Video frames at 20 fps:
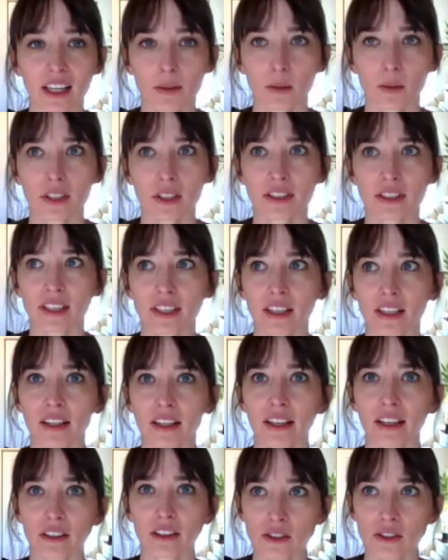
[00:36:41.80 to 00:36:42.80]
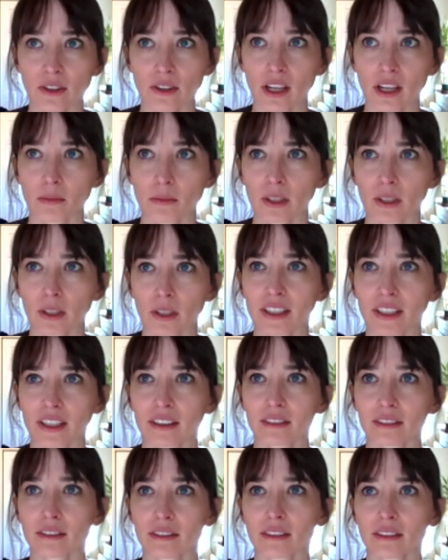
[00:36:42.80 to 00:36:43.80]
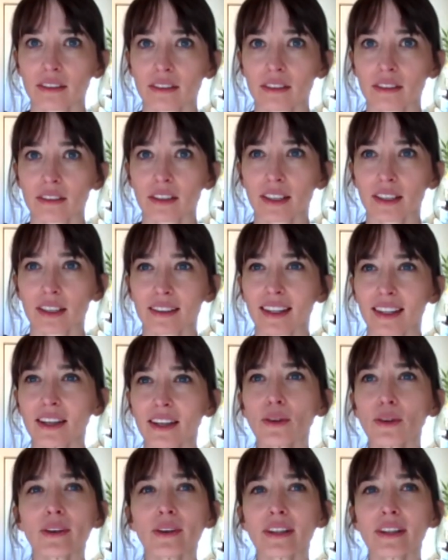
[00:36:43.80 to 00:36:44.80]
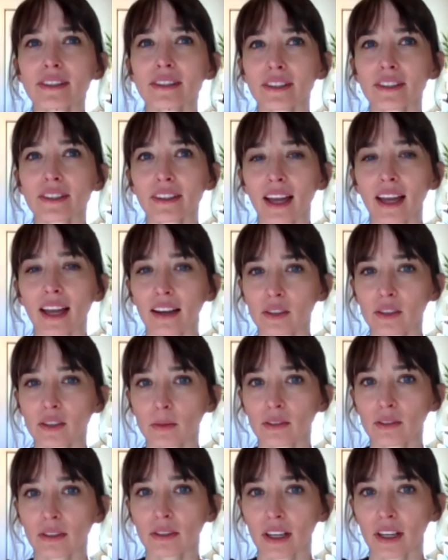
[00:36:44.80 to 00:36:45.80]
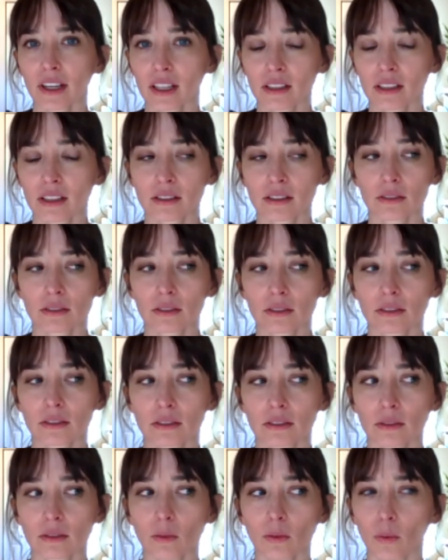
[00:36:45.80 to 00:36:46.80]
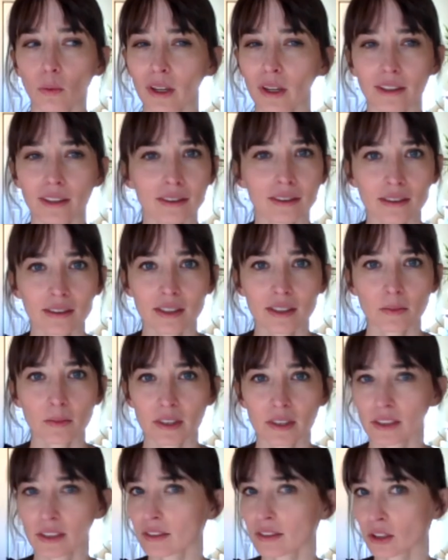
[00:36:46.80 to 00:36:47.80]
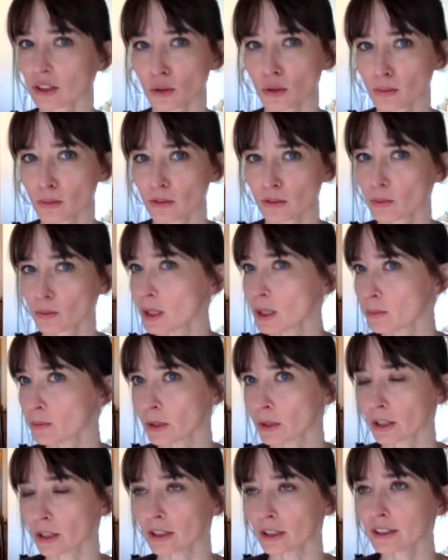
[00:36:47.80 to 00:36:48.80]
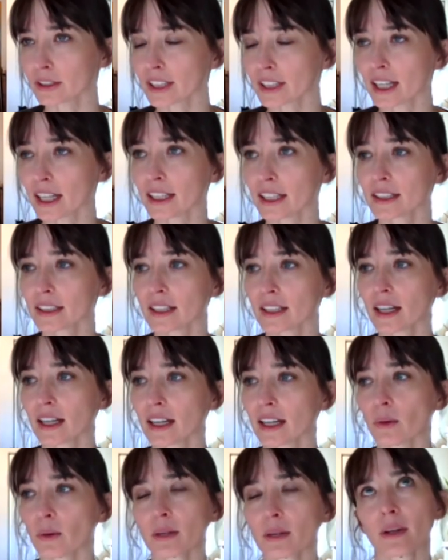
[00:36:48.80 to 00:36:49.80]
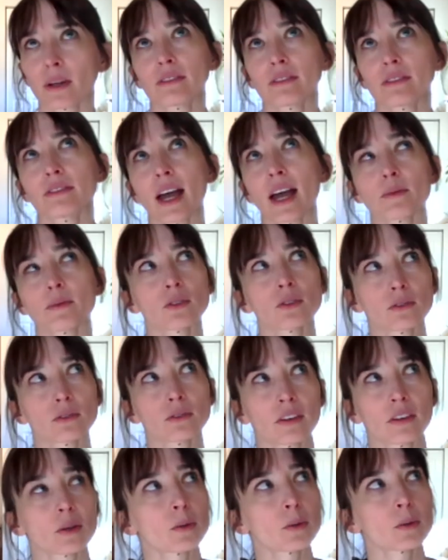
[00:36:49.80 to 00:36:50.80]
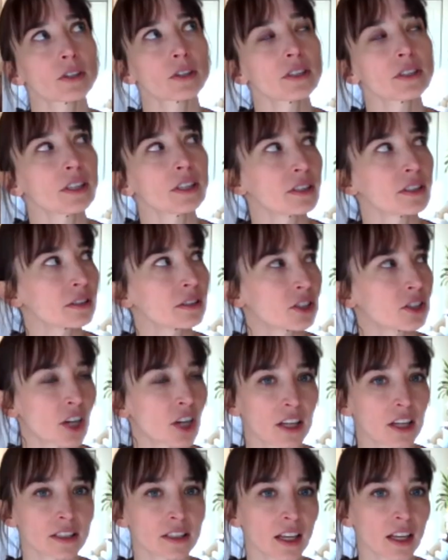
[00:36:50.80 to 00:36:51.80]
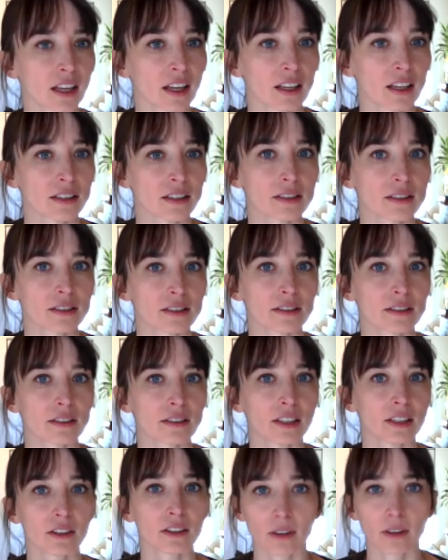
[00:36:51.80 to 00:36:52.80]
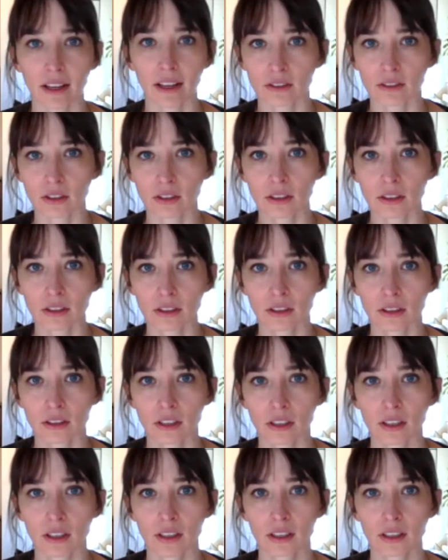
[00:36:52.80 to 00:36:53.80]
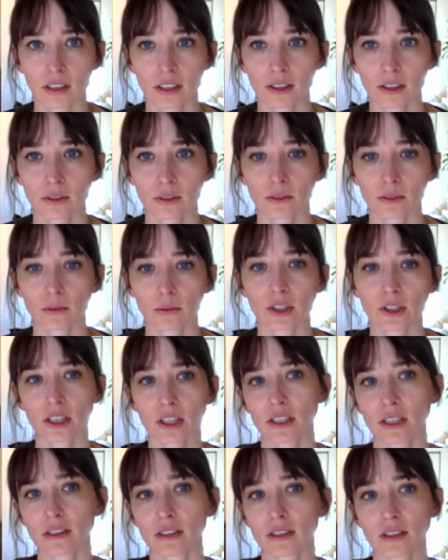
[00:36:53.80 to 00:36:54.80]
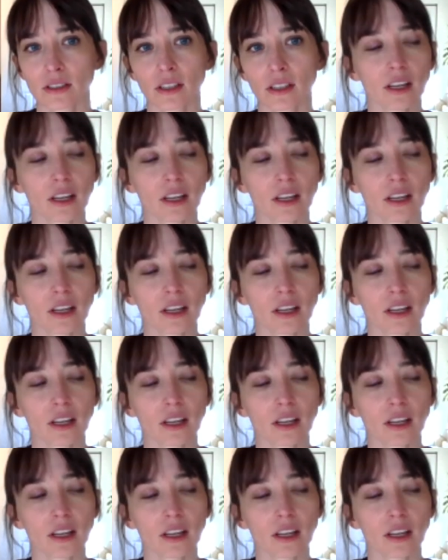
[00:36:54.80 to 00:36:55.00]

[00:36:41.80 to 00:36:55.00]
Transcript: books that are illustrated books, and they don't necessarily have to be for any one specific group of people. Like one of my absolute favorite books is Shantan's The Arrival, which is